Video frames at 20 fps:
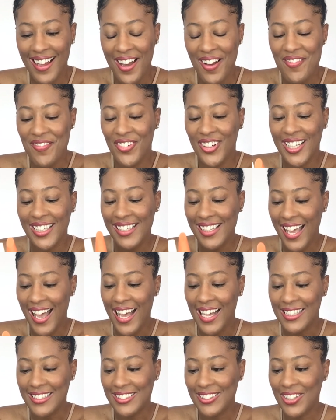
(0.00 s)
But yeah,
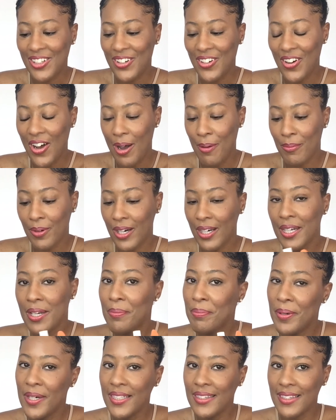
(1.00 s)
so I'm going to
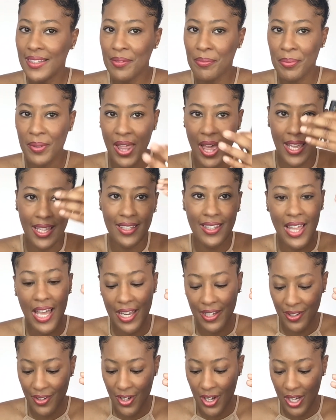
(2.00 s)
put the black line
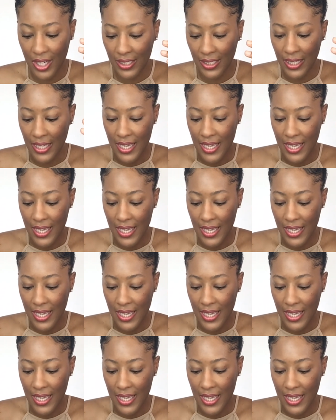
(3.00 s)
on.